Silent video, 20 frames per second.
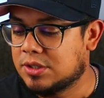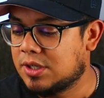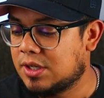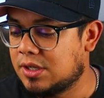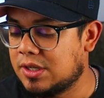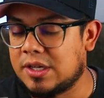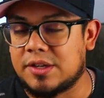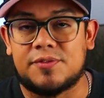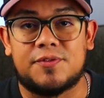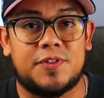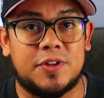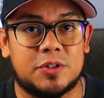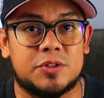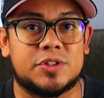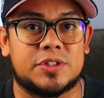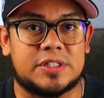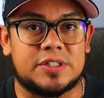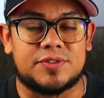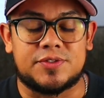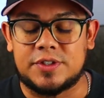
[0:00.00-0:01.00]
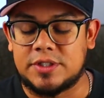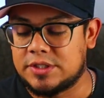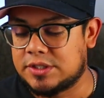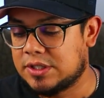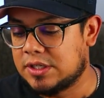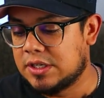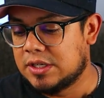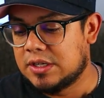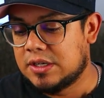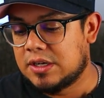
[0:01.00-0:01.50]
It feels
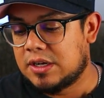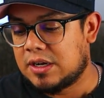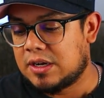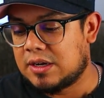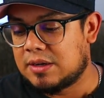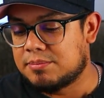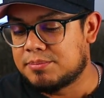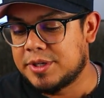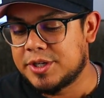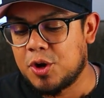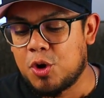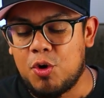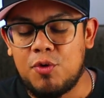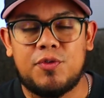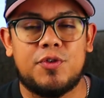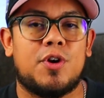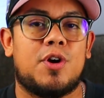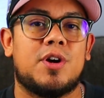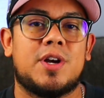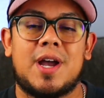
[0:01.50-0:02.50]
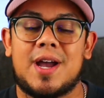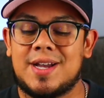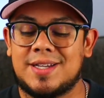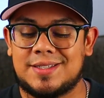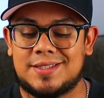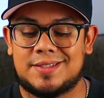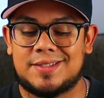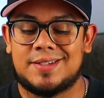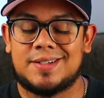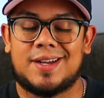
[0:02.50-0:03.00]
different. But overall,
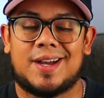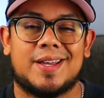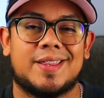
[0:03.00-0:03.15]
guys,